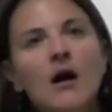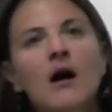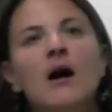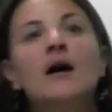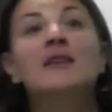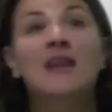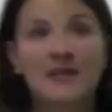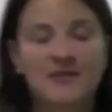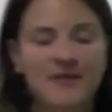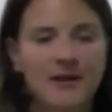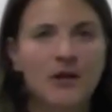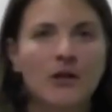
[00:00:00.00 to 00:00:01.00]
Yes,
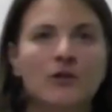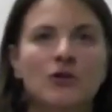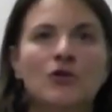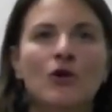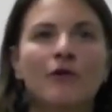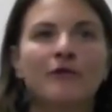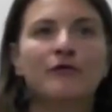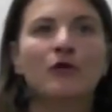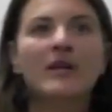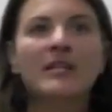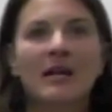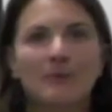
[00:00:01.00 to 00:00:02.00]
very good. So
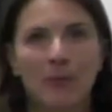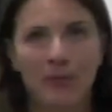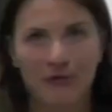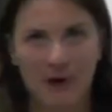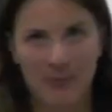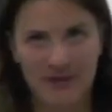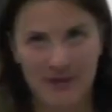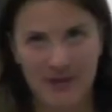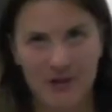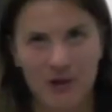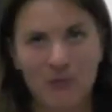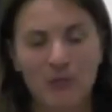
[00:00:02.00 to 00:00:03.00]
Freud came up with
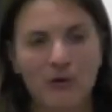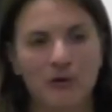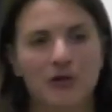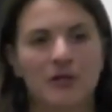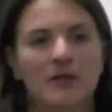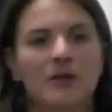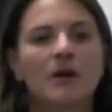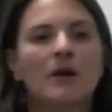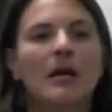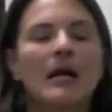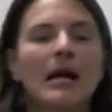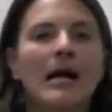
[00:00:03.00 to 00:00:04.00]
repetition compulsion,
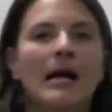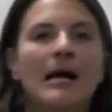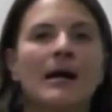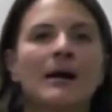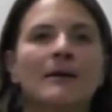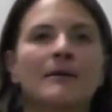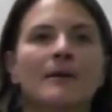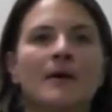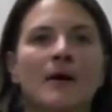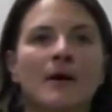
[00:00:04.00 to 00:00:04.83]
and